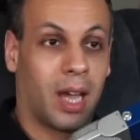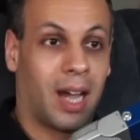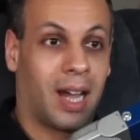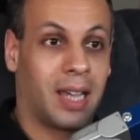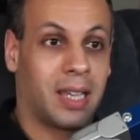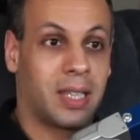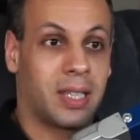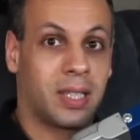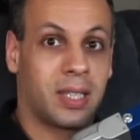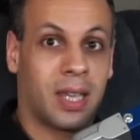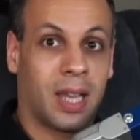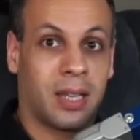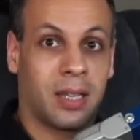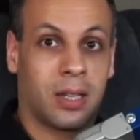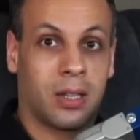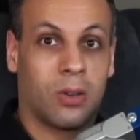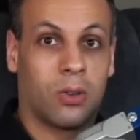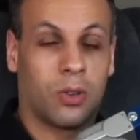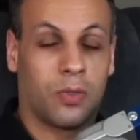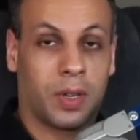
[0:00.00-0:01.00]
I send
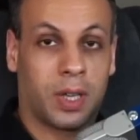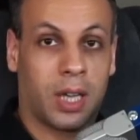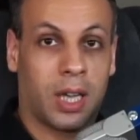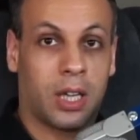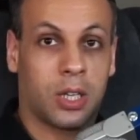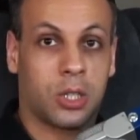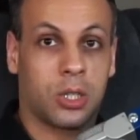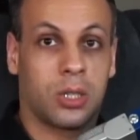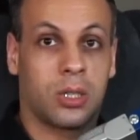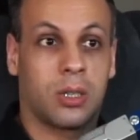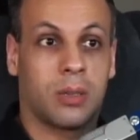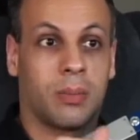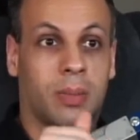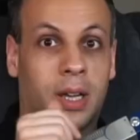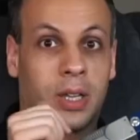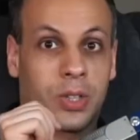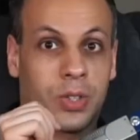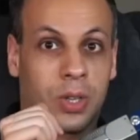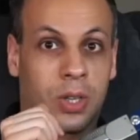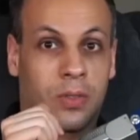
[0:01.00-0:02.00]
a notification to
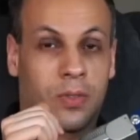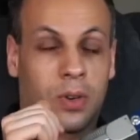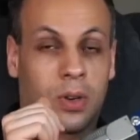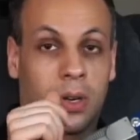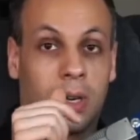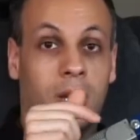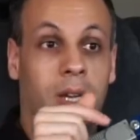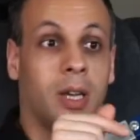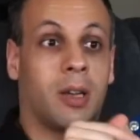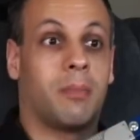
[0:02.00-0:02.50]
my server